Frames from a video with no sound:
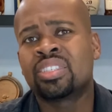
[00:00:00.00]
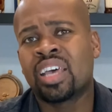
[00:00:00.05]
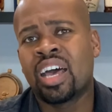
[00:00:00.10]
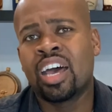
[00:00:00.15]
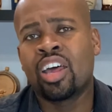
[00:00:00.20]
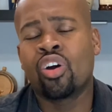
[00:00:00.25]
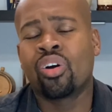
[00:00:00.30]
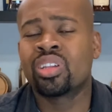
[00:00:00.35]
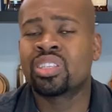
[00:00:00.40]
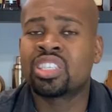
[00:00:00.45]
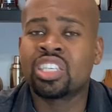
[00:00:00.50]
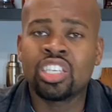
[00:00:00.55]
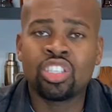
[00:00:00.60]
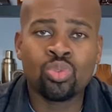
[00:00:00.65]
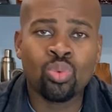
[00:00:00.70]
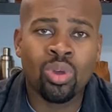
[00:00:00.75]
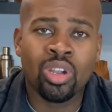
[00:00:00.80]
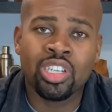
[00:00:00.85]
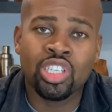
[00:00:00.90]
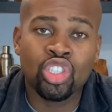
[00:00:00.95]
Uh, honestly, it's
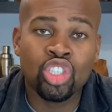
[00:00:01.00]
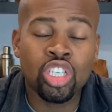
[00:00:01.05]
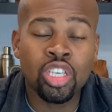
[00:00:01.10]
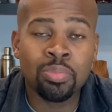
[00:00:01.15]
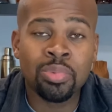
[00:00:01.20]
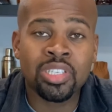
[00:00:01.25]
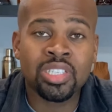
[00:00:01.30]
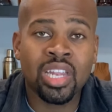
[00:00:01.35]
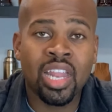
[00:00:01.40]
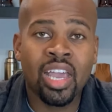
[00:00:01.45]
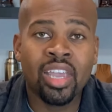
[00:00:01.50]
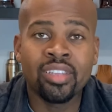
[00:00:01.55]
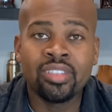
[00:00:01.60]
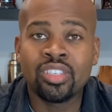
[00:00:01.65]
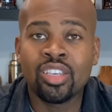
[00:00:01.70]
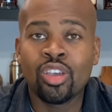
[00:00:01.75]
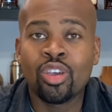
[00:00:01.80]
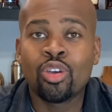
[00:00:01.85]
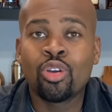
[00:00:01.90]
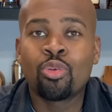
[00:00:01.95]
one of the cheapest lines,
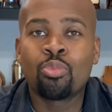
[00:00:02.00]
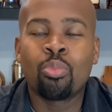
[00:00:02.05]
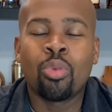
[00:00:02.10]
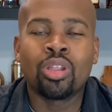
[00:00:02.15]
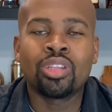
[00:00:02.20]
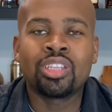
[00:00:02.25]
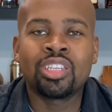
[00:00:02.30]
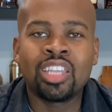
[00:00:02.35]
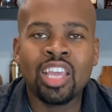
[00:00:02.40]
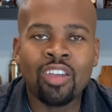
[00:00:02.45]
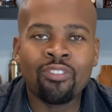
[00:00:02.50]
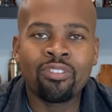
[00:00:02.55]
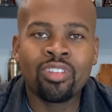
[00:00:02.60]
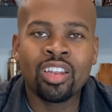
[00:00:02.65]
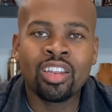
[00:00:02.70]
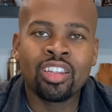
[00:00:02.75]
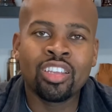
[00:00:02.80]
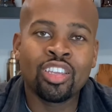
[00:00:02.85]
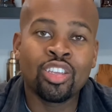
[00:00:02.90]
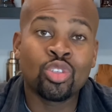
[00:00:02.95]
but
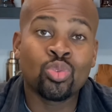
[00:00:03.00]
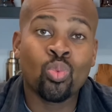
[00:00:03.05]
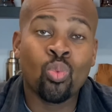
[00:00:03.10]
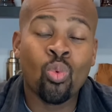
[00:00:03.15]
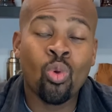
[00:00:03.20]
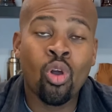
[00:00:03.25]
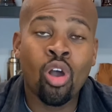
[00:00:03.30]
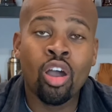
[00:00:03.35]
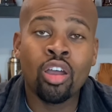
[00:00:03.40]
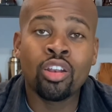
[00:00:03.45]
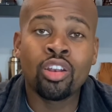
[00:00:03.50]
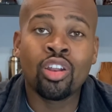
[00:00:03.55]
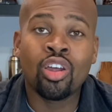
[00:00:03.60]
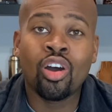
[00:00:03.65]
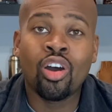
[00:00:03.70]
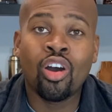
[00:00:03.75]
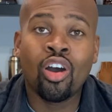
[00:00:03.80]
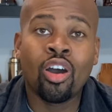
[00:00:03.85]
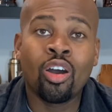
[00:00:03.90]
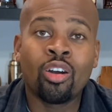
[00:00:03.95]
definitely is one
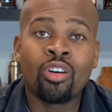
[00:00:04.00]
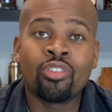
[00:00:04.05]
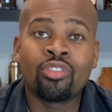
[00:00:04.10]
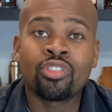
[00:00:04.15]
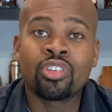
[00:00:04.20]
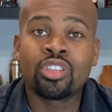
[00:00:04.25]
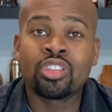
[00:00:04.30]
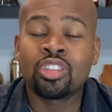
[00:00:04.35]
of